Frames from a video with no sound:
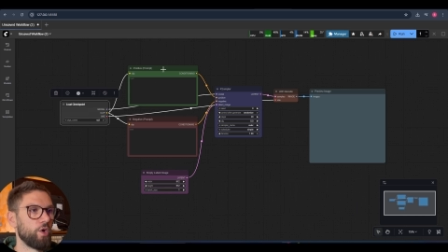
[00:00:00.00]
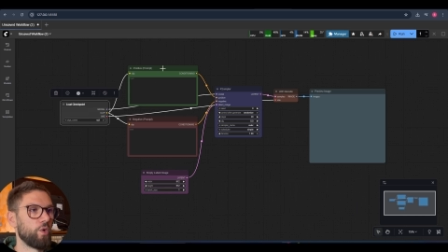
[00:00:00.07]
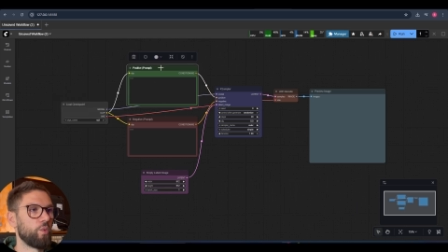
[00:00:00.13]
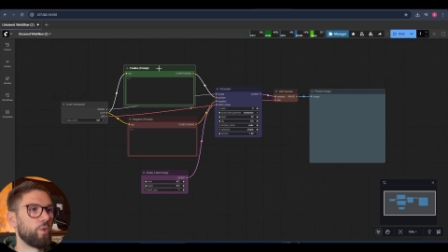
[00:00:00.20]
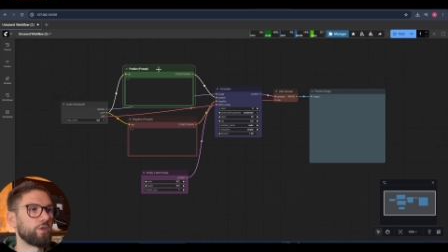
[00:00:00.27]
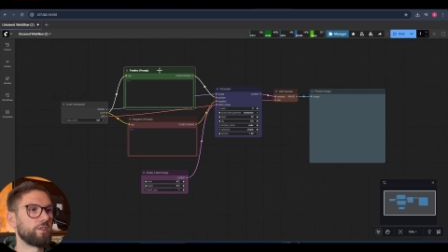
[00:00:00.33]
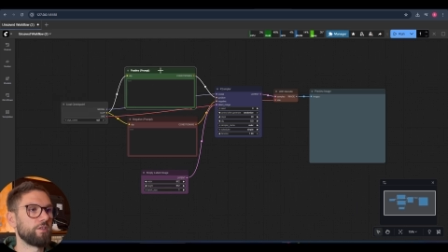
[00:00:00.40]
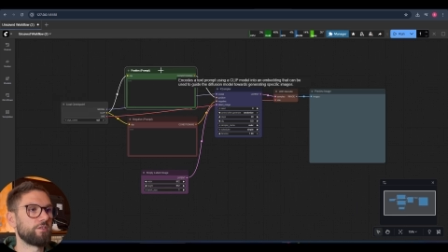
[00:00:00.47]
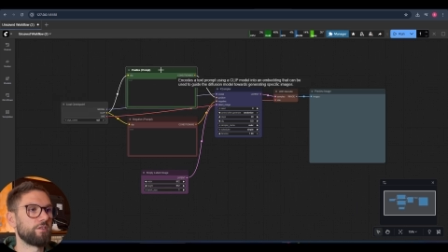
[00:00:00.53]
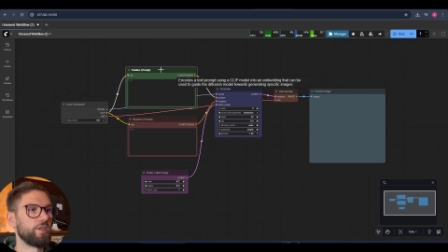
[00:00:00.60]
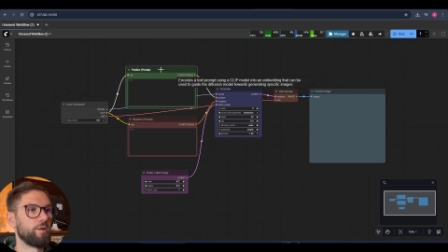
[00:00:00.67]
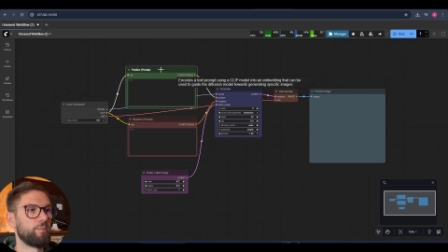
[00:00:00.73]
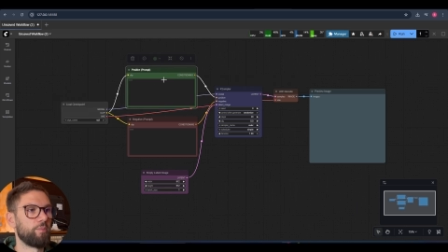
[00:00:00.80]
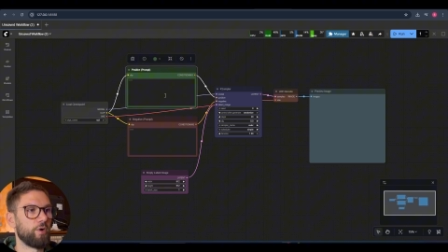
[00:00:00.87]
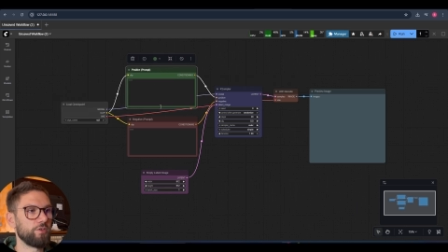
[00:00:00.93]
what is
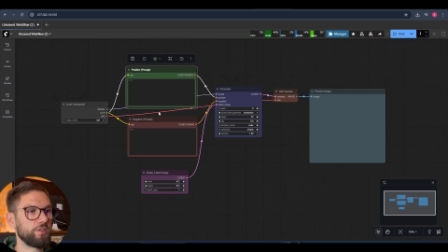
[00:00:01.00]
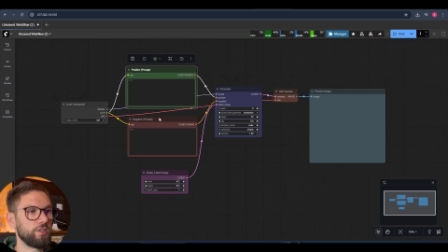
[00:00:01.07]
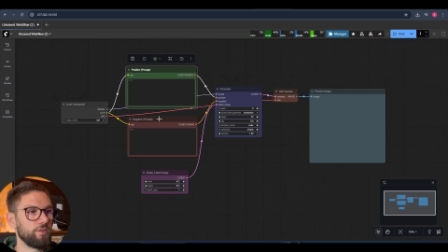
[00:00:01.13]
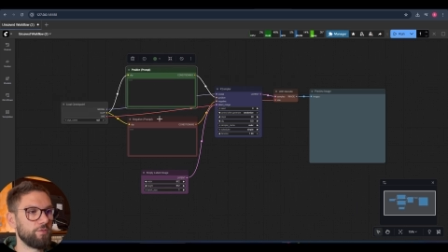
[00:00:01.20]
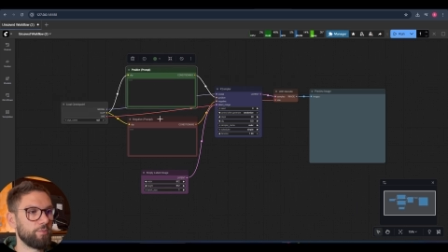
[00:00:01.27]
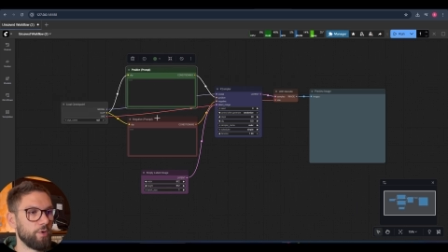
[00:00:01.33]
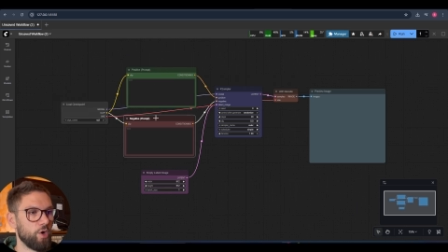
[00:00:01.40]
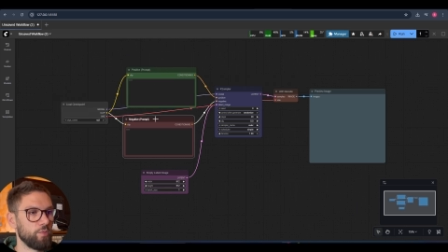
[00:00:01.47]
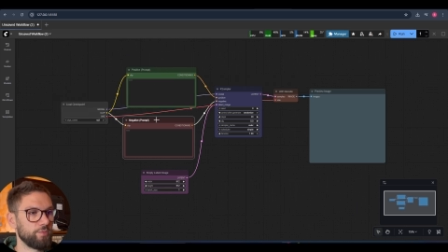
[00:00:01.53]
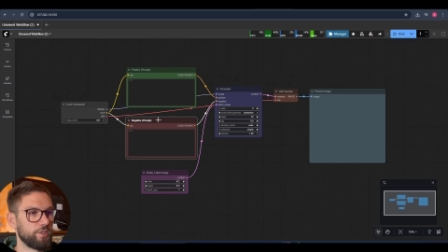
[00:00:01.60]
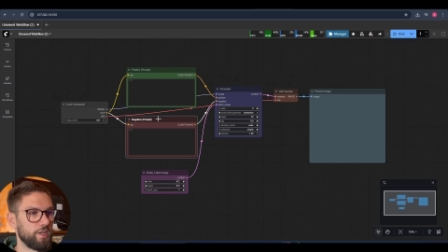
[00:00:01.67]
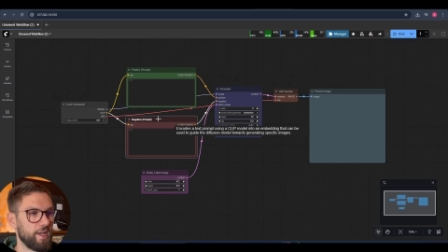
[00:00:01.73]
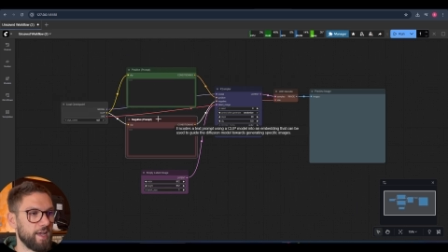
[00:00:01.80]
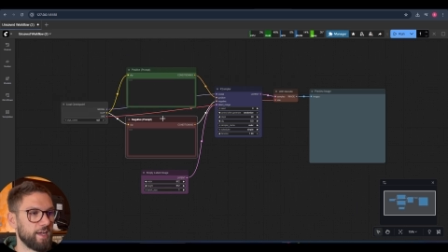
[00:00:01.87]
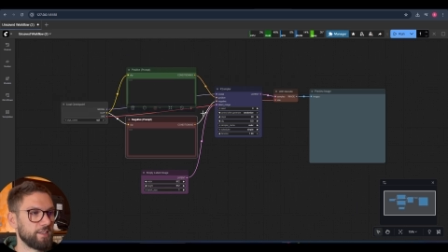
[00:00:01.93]
the positive prompt, the
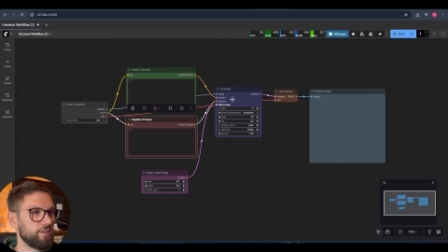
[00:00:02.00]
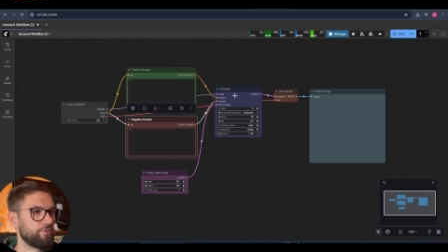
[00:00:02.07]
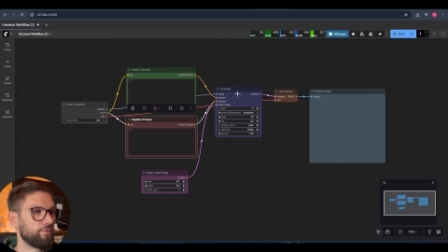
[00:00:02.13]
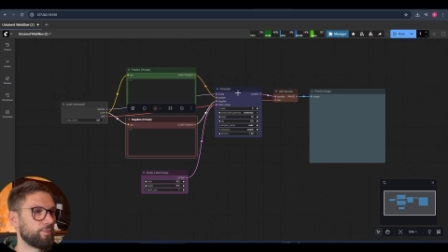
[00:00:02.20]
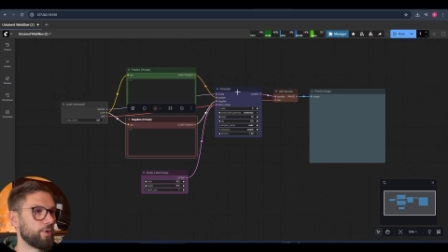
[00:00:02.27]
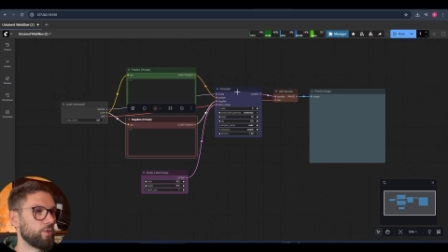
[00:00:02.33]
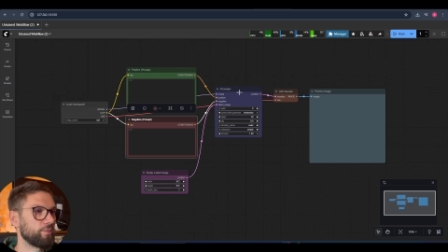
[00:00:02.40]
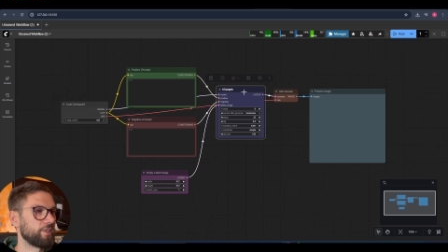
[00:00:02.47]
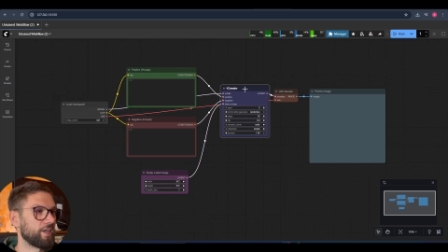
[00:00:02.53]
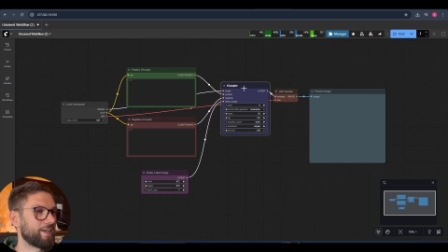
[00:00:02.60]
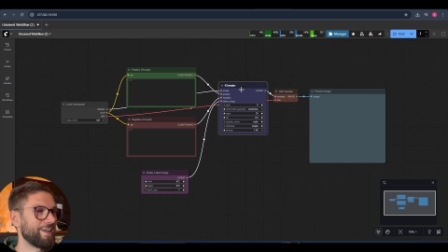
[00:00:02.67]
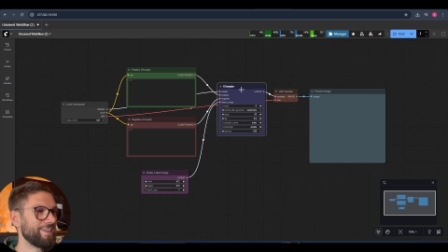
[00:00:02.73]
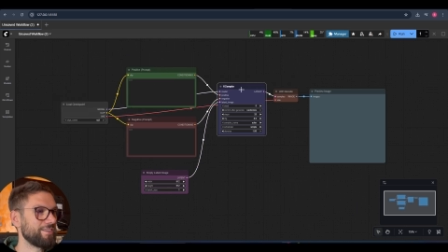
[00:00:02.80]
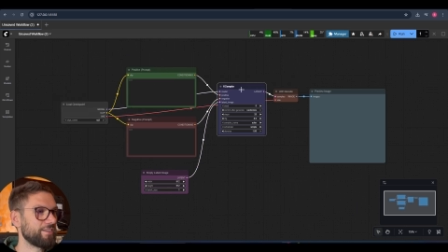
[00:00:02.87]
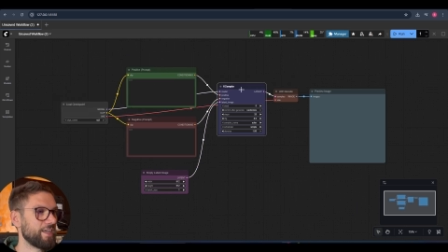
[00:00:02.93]
negative prompt, the
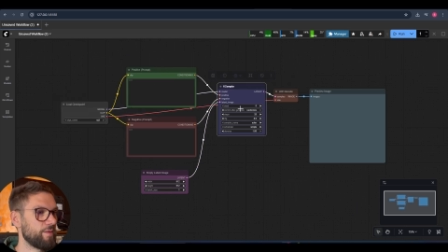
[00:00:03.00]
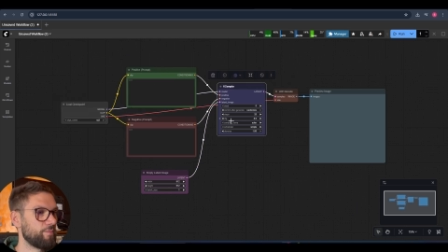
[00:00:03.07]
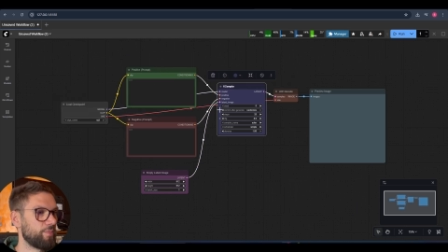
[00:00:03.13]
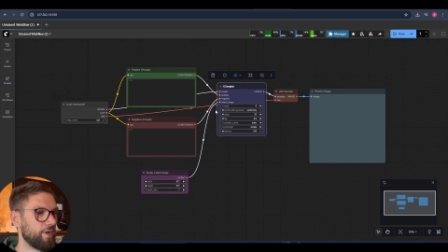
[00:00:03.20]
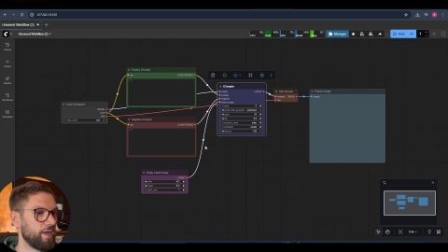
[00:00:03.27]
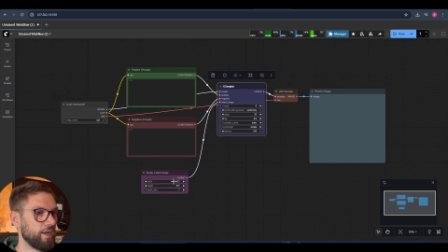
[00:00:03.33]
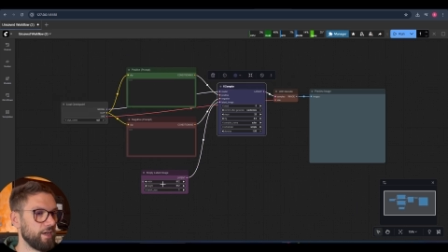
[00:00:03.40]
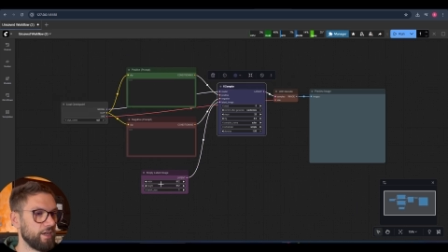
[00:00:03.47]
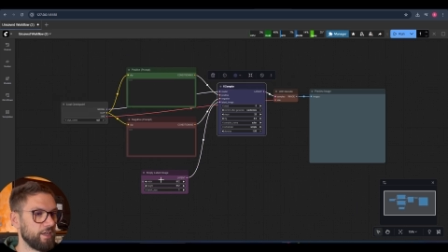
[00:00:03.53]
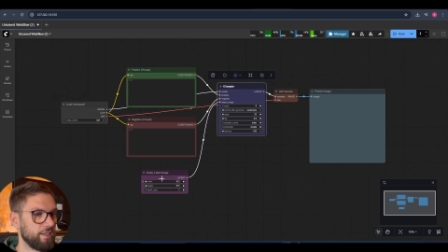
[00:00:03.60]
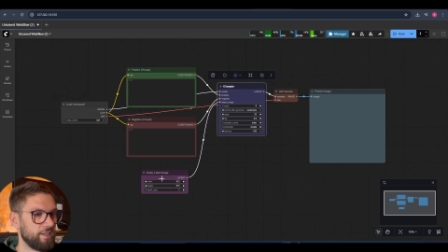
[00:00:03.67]
KSampler,